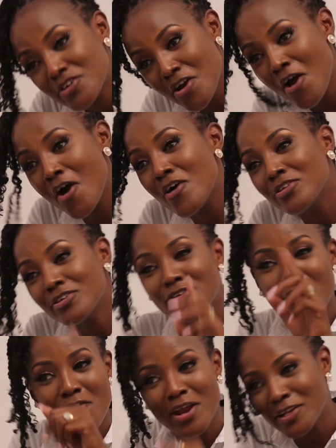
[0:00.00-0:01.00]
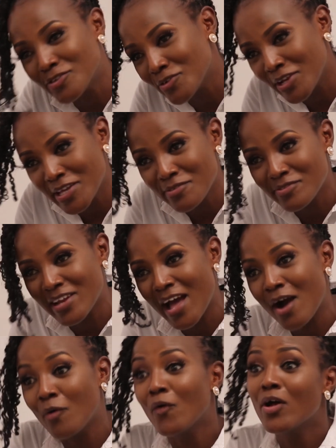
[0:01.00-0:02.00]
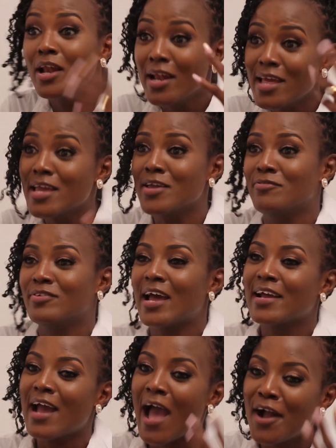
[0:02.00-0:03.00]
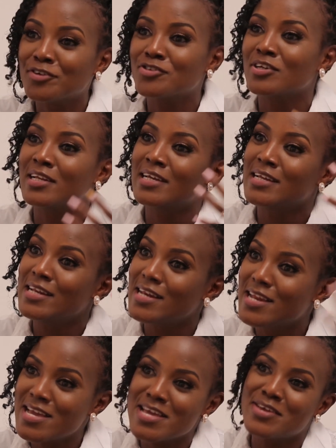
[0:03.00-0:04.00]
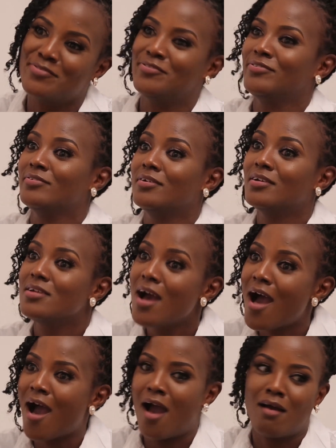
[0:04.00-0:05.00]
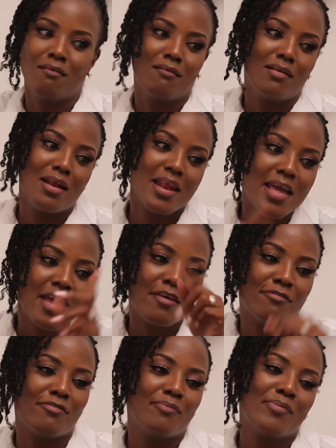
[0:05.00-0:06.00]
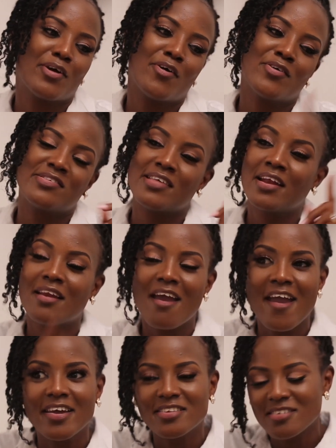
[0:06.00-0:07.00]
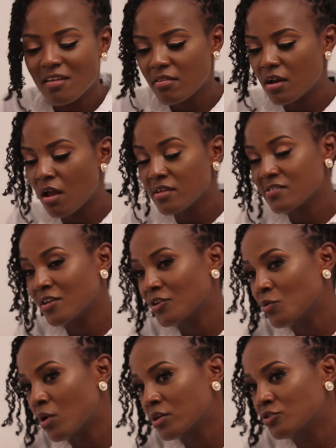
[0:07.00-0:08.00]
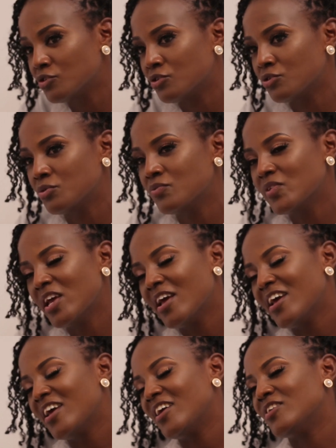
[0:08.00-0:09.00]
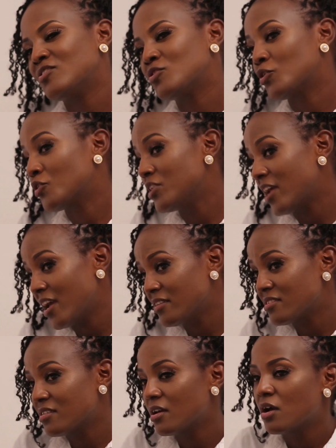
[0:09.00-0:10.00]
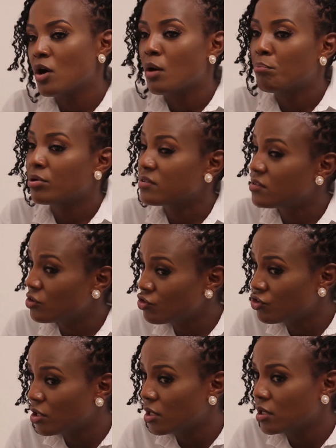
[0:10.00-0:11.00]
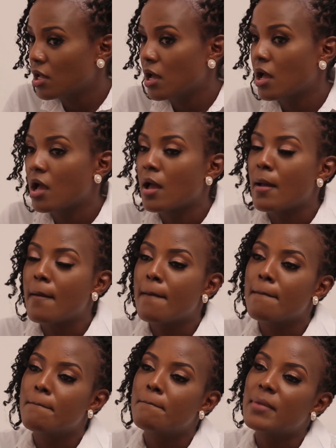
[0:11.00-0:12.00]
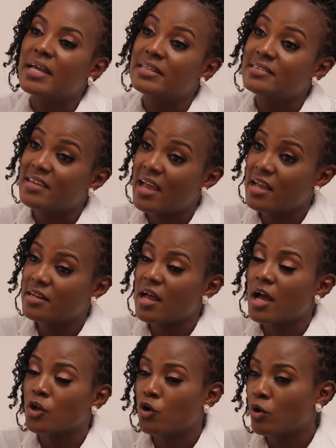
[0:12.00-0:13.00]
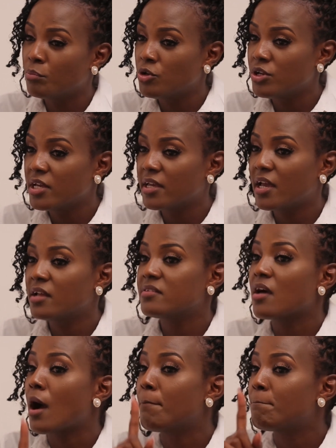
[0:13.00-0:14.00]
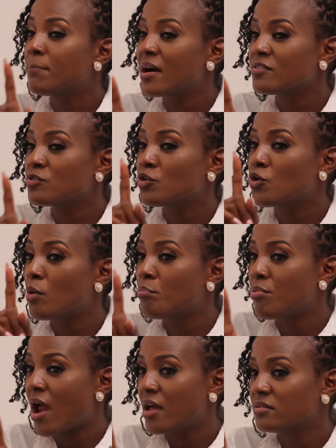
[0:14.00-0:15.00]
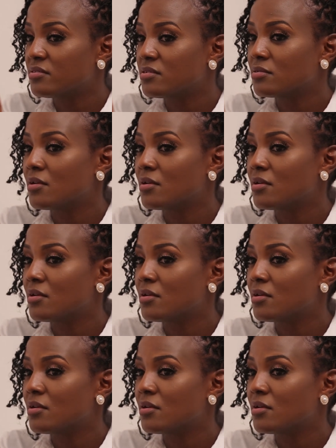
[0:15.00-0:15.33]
Girl, you're ready to leave now. Leave, like actually leave. Yeah, leave. Because then 8, the last thing you want to do is to create, position, maintain, and communicate a personal brand